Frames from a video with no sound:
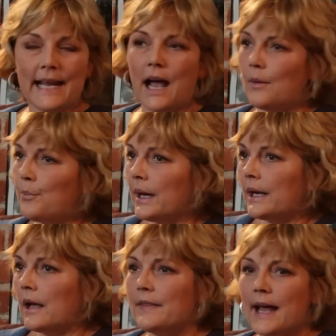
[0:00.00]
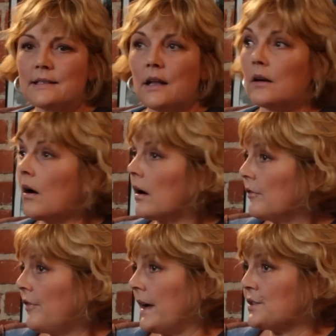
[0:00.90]
Yeah, but that's not a hard
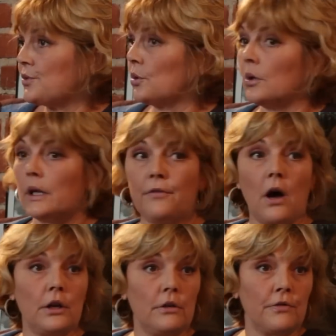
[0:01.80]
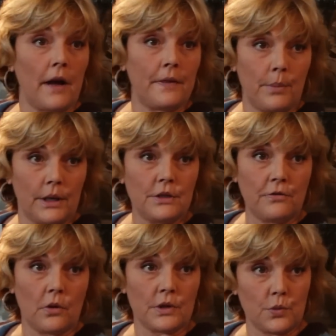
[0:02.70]
and fast rule. If all you've got the
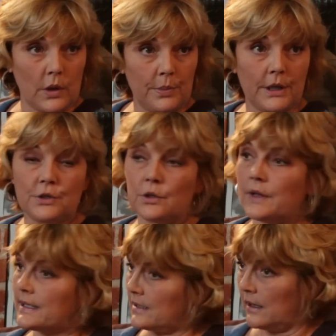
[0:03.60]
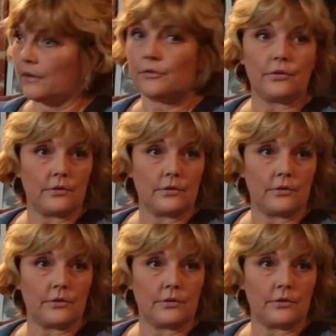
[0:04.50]
budget for is one picture, that's enough.